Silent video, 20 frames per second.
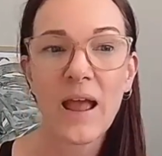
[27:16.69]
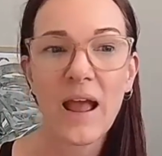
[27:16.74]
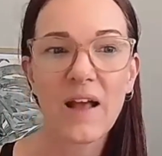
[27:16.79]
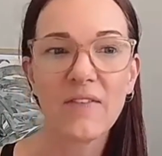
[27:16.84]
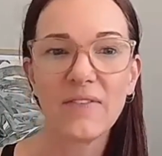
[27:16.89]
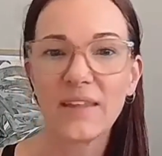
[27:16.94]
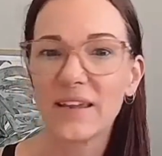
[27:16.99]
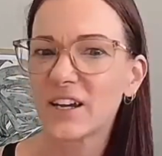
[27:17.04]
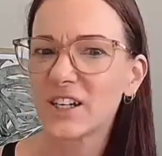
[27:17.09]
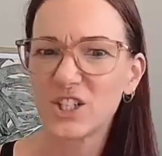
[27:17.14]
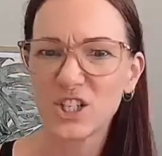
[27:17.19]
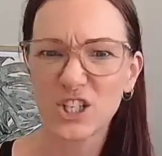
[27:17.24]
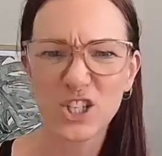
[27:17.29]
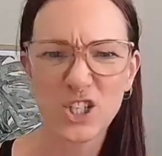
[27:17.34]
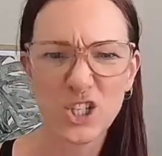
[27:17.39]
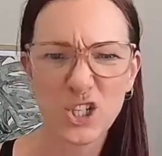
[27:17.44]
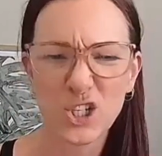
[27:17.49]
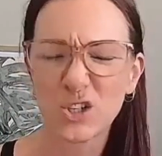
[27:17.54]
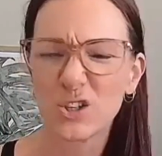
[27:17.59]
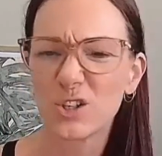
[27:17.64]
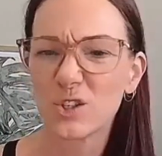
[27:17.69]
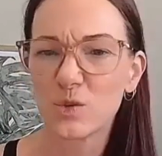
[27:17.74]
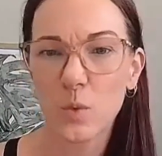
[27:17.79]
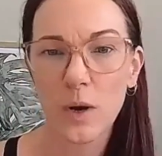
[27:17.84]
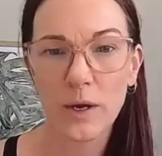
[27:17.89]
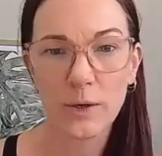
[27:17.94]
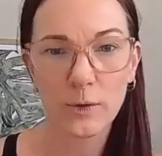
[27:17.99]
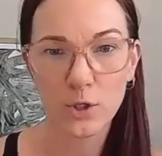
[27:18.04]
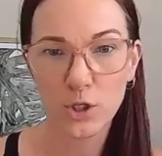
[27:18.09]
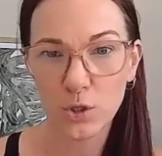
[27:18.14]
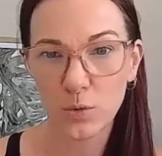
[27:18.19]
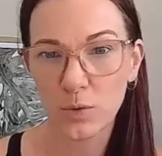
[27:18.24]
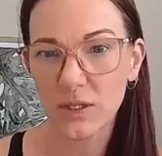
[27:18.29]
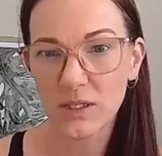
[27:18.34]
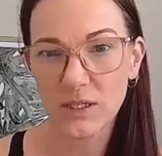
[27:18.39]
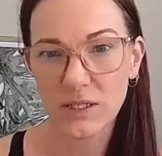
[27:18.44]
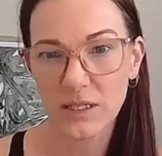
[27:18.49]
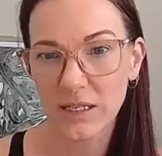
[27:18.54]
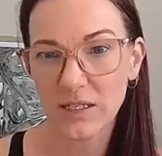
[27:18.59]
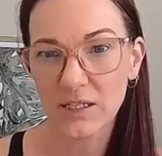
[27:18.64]
And then I just choose one or two
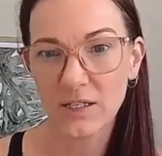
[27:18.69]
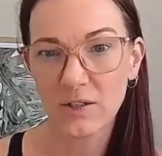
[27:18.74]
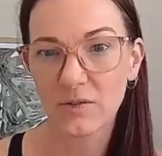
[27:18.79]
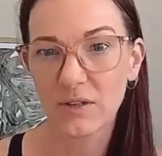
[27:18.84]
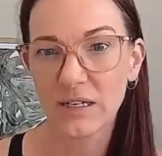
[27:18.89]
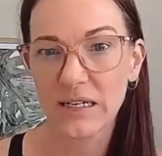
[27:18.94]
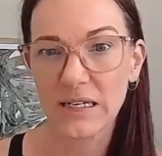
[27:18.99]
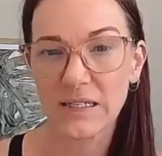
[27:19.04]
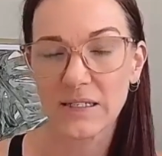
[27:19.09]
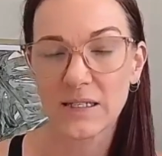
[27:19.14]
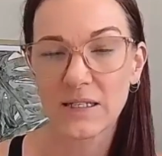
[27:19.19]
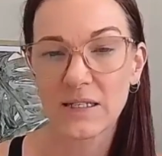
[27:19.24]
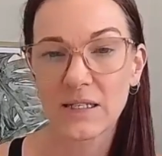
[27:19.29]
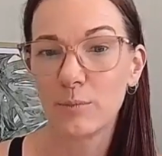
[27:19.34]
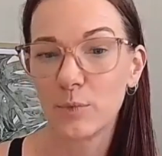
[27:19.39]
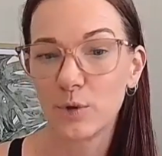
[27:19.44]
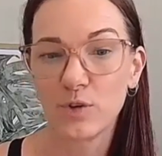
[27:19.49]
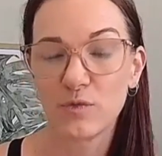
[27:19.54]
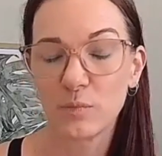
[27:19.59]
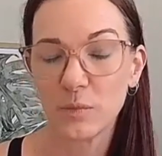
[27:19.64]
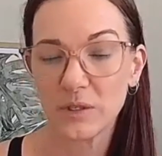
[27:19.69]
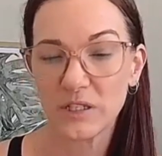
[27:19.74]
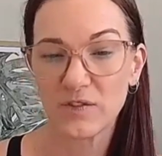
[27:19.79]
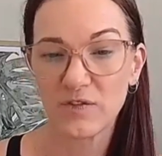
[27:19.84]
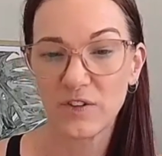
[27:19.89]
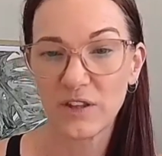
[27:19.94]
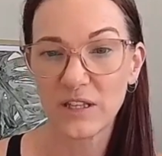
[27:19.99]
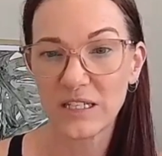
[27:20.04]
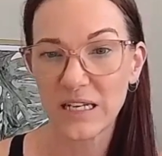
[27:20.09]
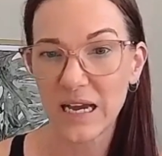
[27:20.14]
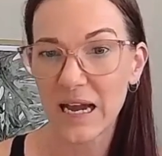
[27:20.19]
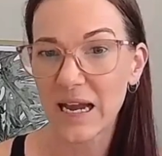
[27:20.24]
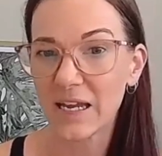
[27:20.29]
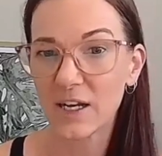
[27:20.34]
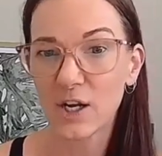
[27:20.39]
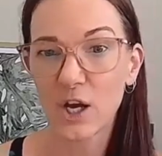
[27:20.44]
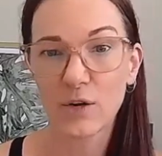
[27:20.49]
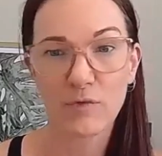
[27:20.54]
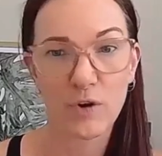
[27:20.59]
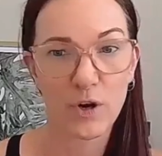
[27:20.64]
accessories, movements for the day,
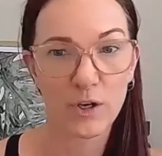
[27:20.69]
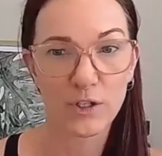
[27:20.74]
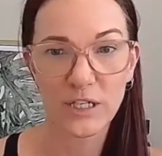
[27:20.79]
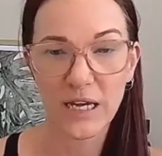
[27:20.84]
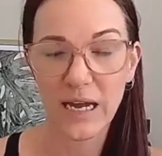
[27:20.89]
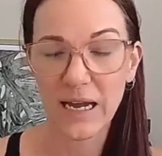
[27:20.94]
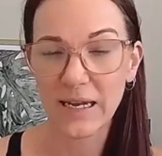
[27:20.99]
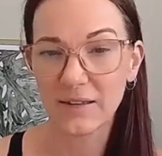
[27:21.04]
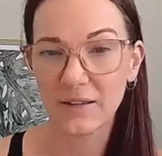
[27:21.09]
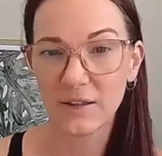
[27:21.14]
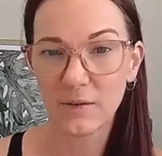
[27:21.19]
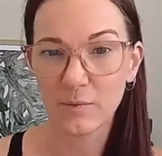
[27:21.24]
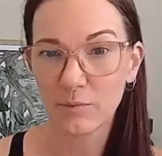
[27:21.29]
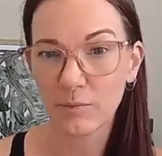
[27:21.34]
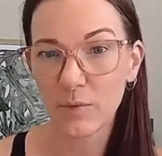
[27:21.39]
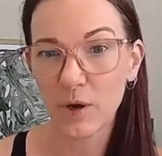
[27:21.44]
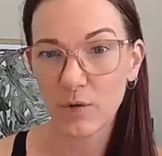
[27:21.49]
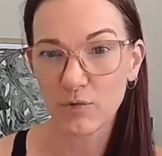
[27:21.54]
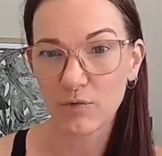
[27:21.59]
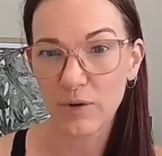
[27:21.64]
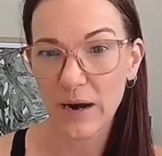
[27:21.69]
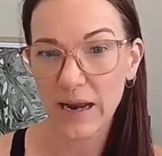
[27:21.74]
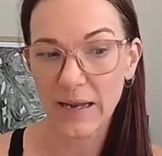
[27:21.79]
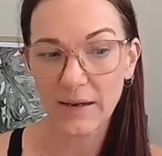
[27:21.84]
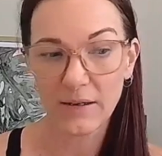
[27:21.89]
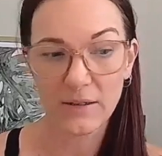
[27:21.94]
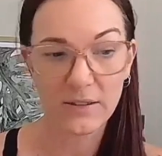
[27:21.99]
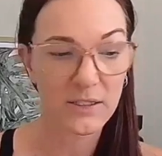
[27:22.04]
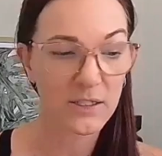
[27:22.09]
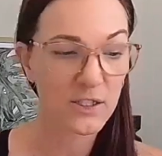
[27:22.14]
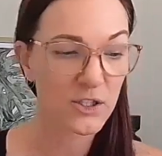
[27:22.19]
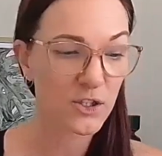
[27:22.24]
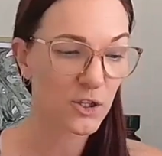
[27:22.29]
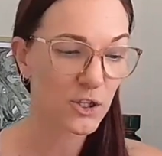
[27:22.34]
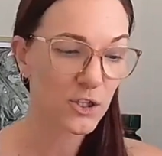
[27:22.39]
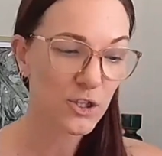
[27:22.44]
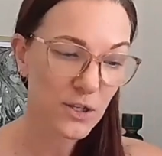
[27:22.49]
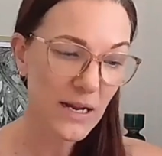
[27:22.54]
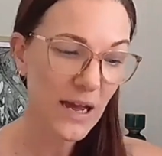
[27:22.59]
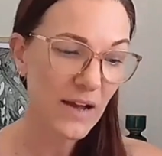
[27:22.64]
and I rotate them round. So
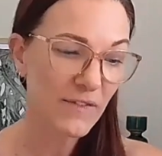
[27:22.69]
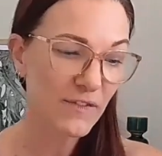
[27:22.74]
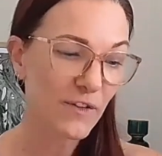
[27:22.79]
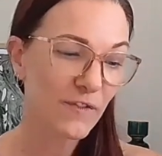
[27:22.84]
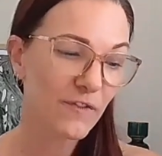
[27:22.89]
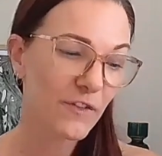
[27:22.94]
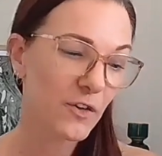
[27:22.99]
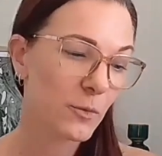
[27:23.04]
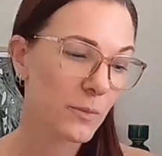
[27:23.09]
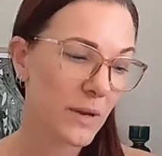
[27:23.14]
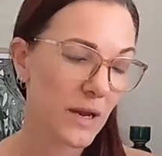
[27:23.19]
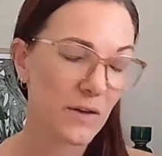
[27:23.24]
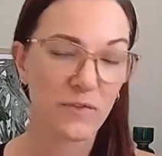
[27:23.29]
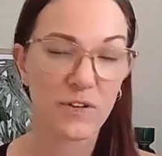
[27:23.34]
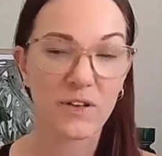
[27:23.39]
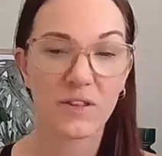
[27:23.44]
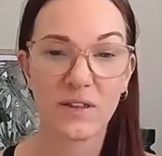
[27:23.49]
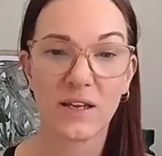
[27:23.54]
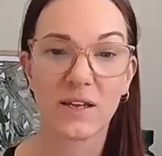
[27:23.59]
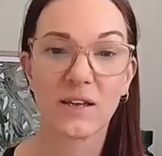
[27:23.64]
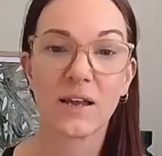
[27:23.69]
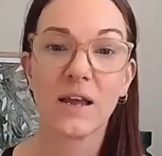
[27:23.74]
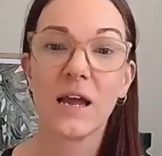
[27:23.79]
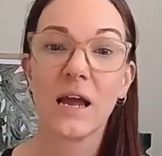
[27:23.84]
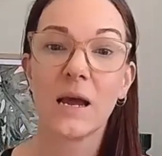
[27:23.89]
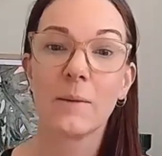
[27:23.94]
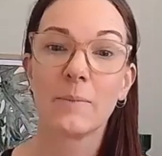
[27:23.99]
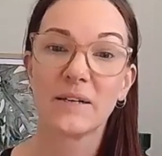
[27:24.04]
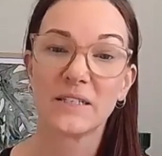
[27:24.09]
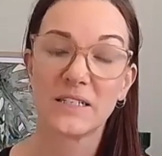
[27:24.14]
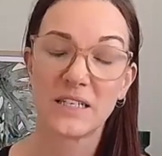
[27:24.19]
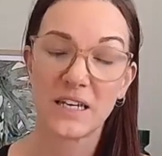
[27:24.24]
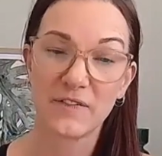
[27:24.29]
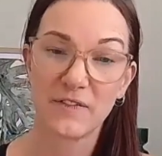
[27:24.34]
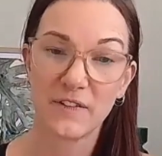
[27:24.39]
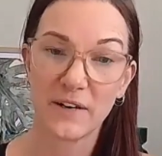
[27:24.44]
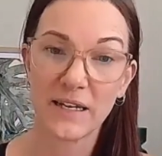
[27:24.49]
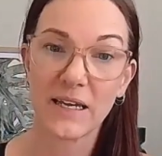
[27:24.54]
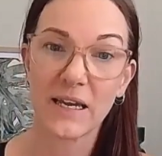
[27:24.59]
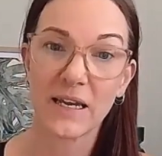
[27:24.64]
you don't have to film everything, but
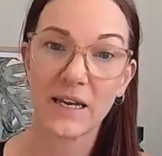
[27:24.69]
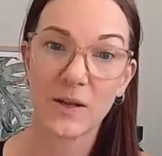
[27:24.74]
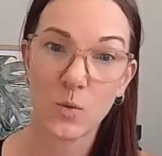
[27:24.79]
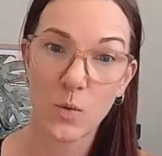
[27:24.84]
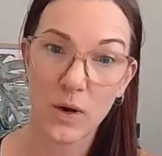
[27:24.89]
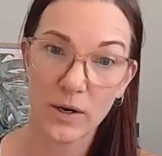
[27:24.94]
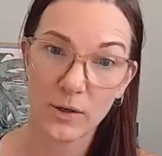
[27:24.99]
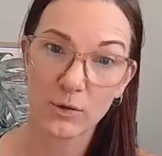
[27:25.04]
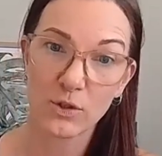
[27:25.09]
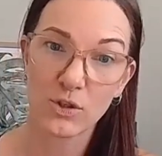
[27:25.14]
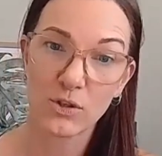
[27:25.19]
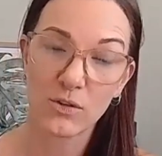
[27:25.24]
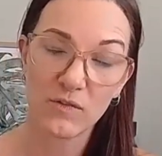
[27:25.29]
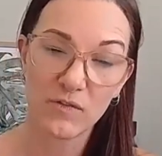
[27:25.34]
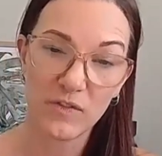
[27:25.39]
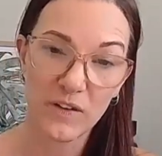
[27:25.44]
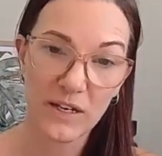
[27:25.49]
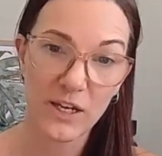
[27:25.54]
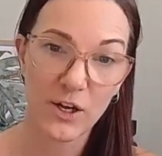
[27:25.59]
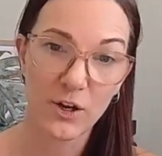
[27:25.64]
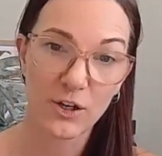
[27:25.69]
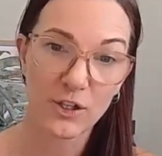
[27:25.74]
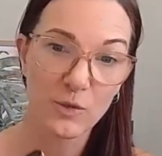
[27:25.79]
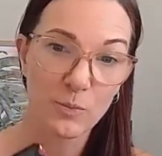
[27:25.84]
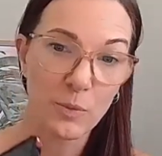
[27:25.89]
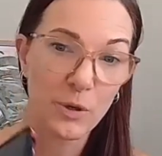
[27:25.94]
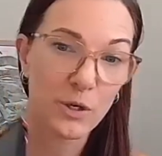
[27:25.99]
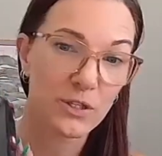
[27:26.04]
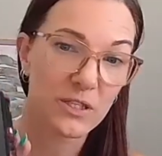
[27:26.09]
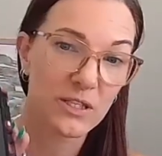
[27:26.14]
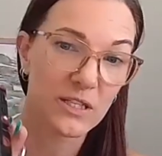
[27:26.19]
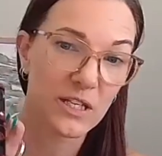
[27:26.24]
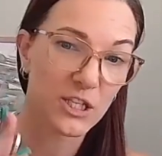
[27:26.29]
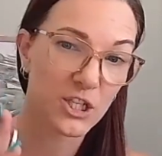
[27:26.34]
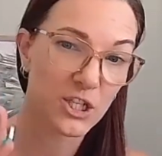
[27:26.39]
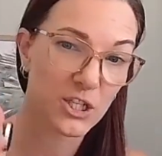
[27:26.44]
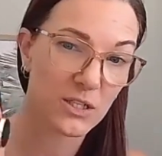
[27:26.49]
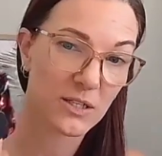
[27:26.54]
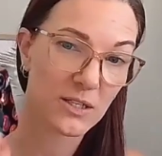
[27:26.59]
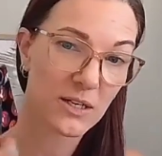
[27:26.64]
definitely getting one or two videos per
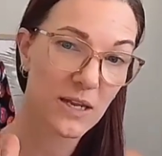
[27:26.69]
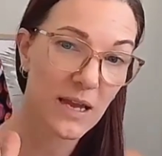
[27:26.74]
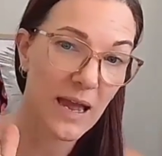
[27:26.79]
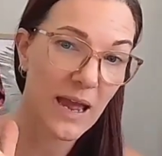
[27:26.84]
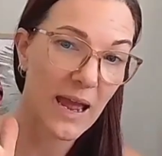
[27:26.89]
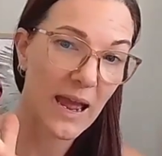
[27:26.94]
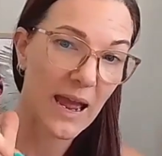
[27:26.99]
session.